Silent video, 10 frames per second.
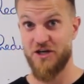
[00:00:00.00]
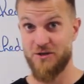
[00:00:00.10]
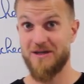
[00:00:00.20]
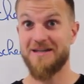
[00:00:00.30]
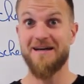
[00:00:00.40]

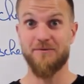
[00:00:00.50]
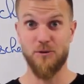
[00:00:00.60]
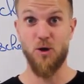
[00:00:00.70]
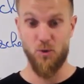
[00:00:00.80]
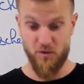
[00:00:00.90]
you can
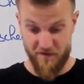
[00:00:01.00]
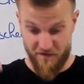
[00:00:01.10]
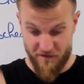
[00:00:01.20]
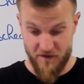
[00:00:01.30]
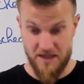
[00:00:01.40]
download for
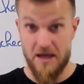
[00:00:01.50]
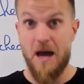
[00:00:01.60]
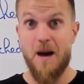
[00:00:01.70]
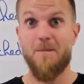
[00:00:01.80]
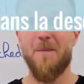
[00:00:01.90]
free
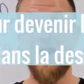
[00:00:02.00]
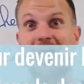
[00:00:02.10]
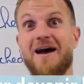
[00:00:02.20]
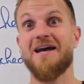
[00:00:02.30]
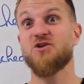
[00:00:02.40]

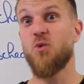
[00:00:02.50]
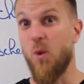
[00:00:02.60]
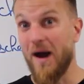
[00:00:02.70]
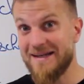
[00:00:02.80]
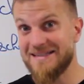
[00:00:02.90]
my
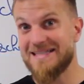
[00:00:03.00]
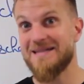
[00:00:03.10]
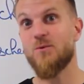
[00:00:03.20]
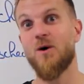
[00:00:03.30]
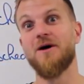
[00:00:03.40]

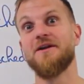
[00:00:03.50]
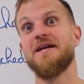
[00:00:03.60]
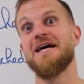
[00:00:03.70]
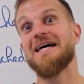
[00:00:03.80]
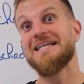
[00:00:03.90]
21
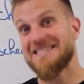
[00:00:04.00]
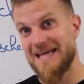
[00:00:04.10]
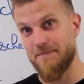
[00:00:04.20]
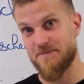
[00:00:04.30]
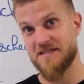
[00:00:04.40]

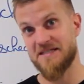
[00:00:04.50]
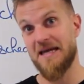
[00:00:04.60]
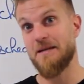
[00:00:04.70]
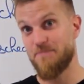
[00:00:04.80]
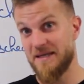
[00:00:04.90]
tips
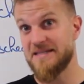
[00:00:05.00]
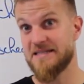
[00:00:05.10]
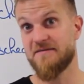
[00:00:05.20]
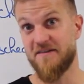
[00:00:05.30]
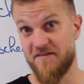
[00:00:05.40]
and
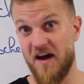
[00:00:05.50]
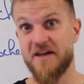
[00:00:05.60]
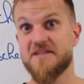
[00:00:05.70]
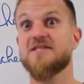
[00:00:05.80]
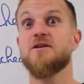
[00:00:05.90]
pieces of
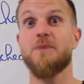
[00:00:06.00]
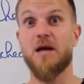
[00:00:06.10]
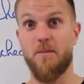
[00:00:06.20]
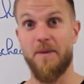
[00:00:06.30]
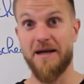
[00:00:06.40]
advice to
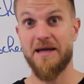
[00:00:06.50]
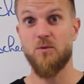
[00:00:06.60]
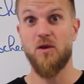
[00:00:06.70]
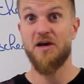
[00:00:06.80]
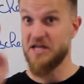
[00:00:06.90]
become
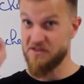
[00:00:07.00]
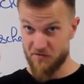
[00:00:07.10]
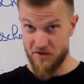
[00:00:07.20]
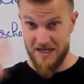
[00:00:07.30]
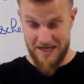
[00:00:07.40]
bilingual. It's
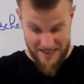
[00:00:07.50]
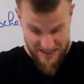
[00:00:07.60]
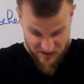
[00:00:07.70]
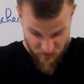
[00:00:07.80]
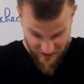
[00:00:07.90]
free,
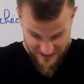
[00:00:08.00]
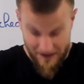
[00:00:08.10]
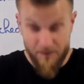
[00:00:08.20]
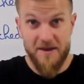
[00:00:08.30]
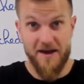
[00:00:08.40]
it's right
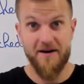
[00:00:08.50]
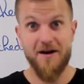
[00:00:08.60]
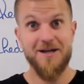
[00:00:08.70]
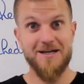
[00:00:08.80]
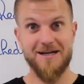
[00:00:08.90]
down there.
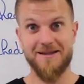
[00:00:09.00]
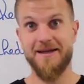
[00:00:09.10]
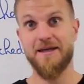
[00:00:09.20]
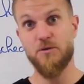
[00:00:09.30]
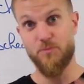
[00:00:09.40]
You
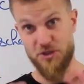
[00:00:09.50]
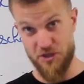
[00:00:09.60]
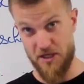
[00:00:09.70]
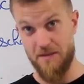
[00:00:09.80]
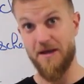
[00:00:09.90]
click, you put
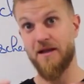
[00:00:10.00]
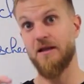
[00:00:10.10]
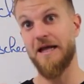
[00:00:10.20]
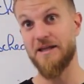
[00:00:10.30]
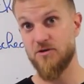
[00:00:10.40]
your
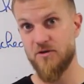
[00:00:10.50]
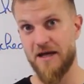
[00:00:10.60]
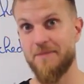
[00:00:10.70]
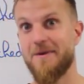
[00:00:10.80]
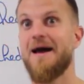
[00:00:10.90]
email and your
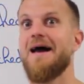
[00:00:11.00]
name